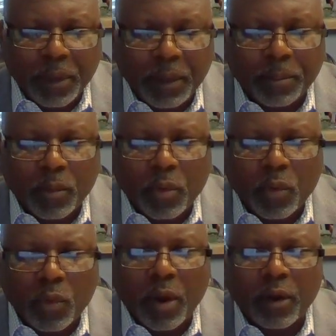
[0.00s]
people
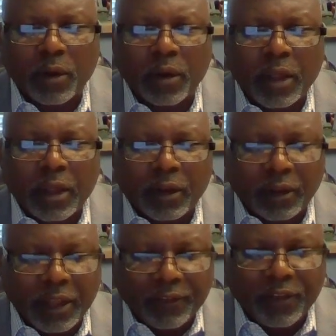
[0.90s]
who are
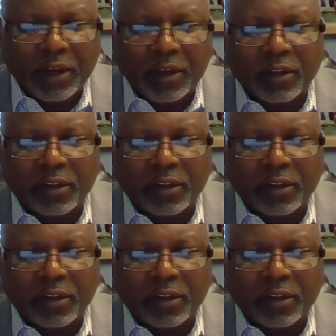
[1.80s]
living in the